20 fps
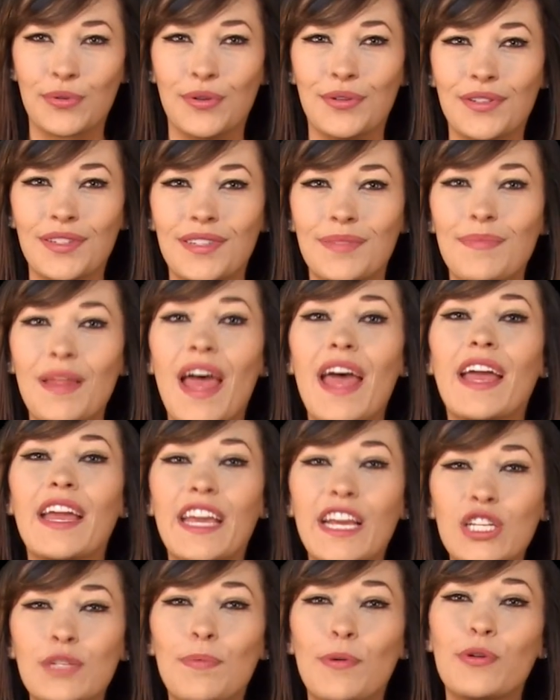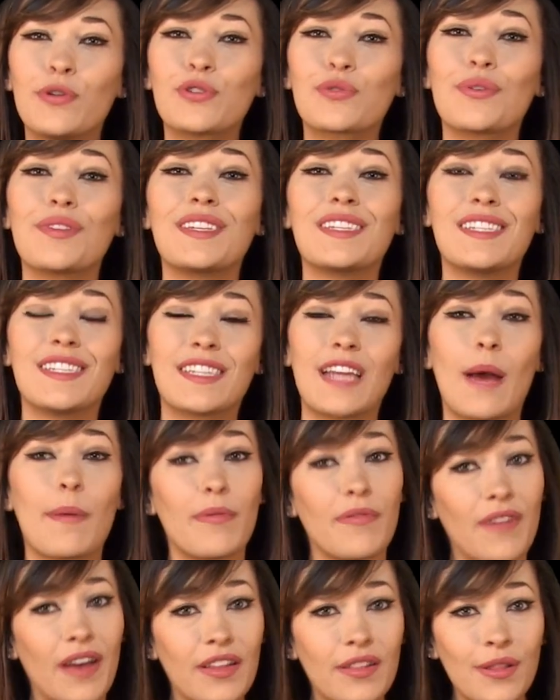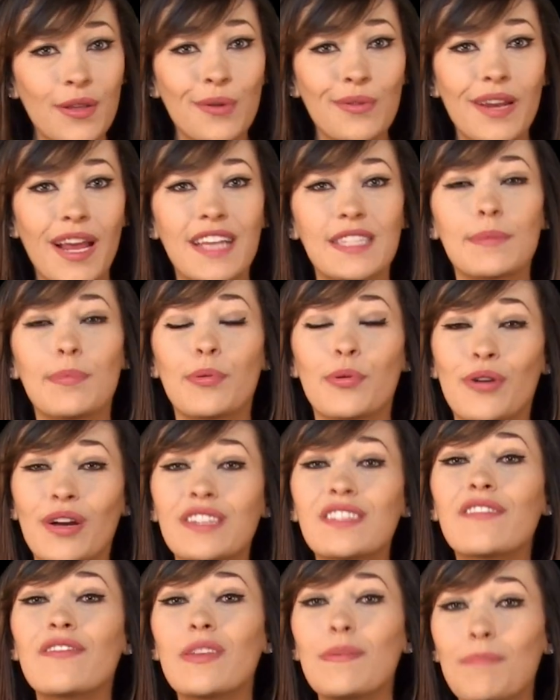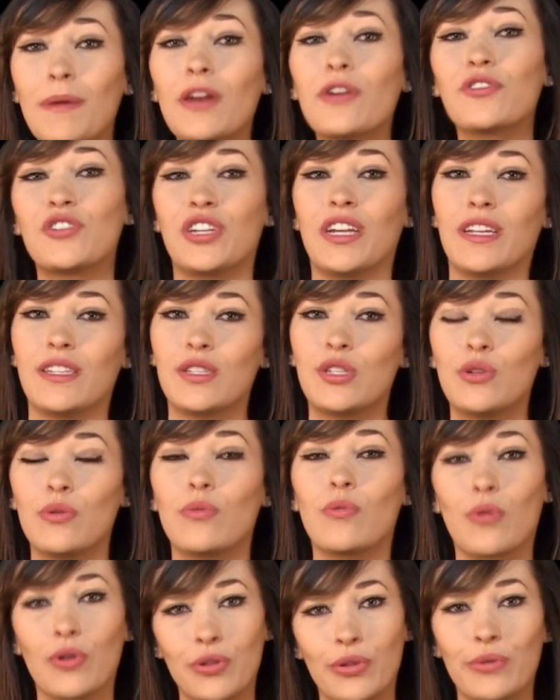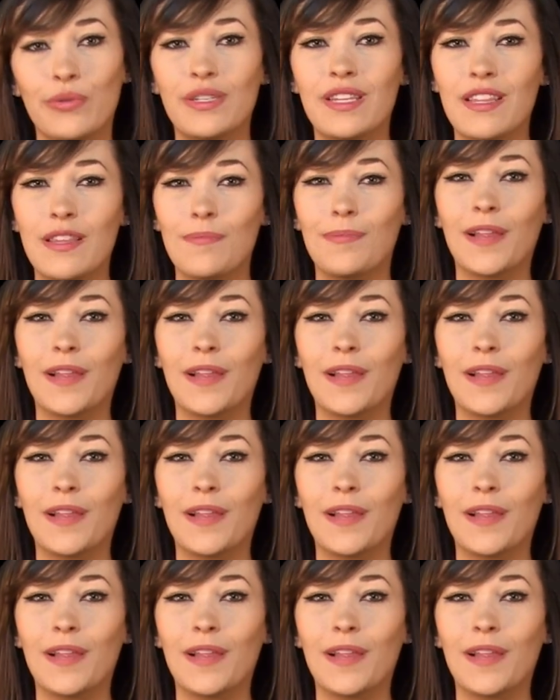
rolls. Each bonus roll that does not provide loot has a progressively better chance to award loot to the